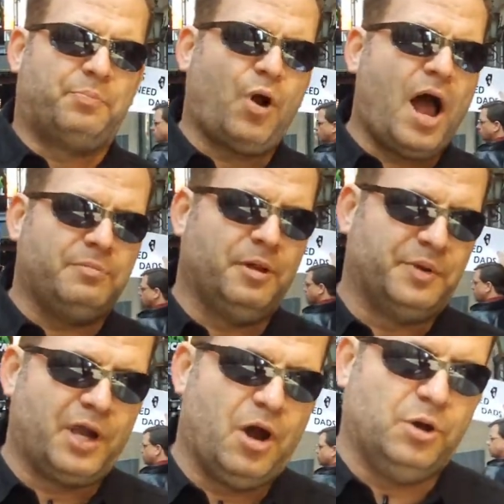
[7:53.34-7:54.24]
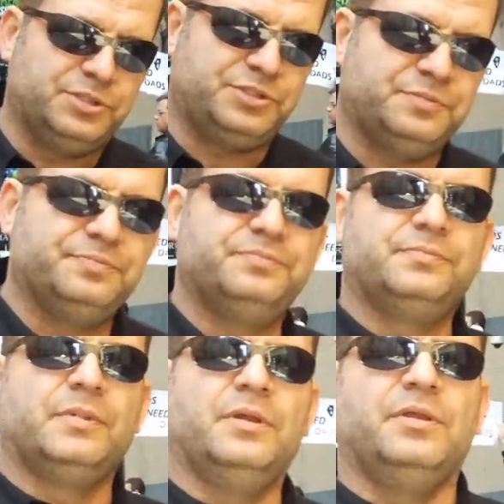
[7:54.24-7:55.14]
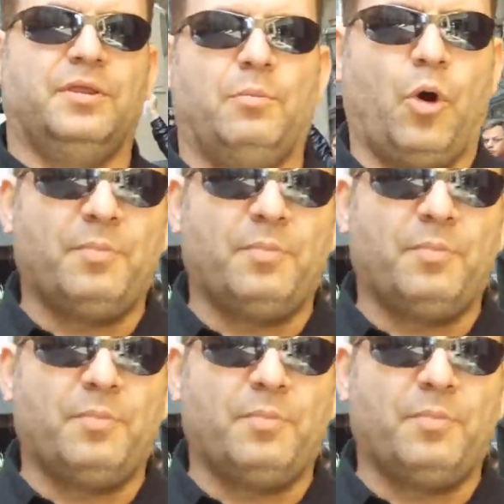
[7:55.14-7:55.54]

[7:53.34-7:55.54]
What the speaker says: problem goes, the more